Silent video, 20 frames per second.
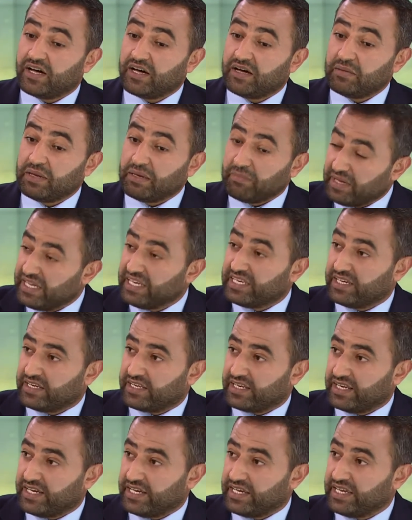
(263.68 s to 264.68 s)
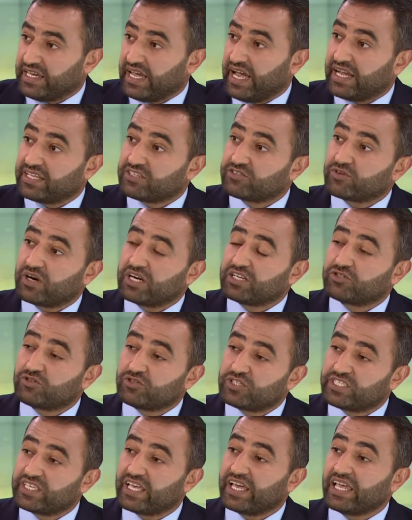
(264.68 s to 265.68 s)
immediately and try to
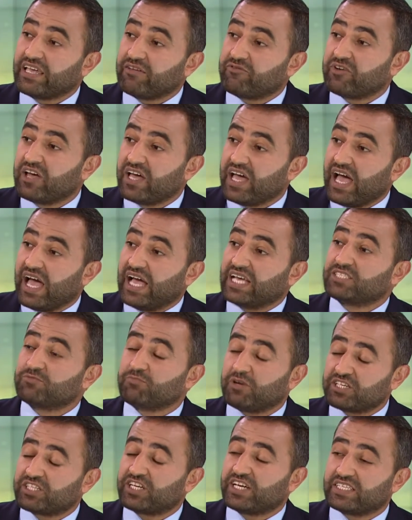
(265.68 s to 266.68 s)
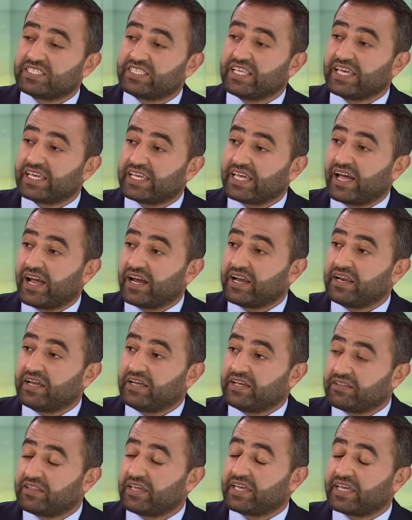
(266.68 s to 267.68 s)
save as much as they
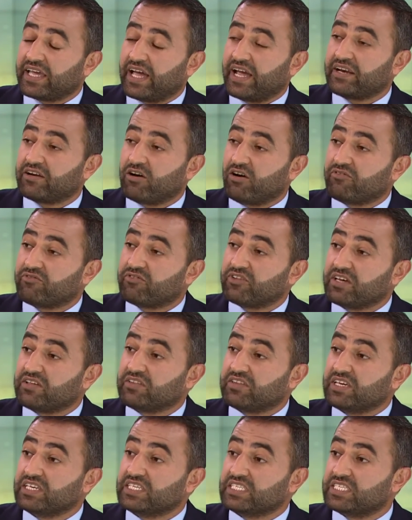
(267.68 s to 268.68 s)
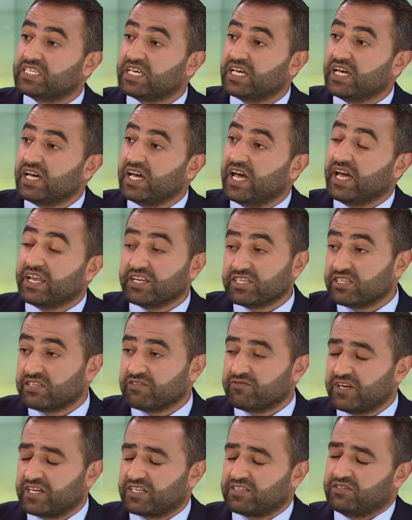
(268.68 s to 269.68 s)
can of these innocent
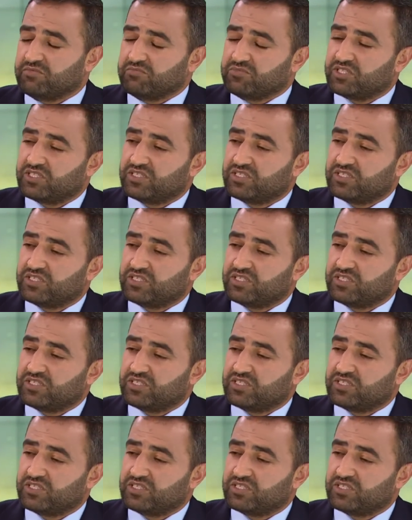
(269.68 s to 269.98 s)
victims.